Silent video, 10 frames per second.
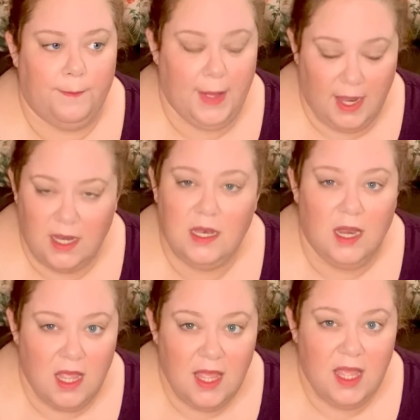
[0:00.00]
But
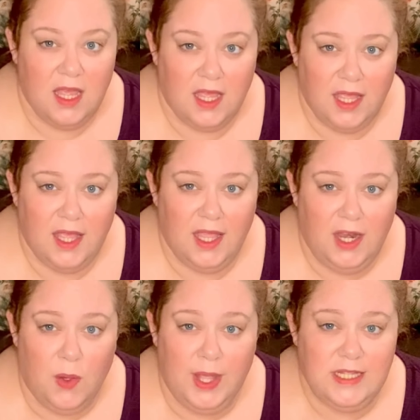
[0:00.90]

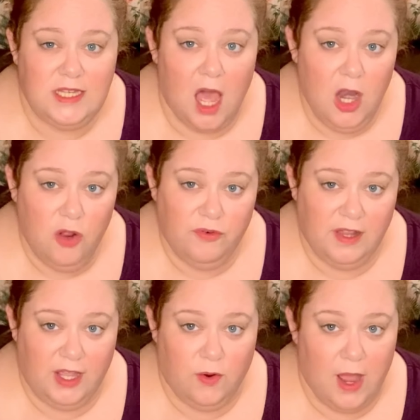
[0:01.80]
it's not
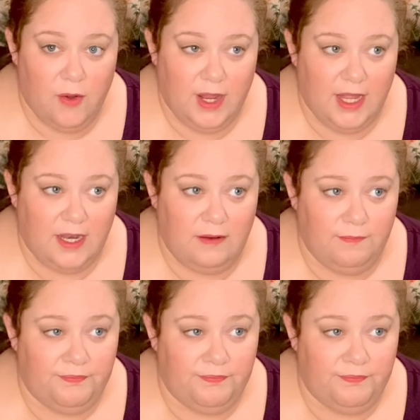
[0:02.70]
overly crowded.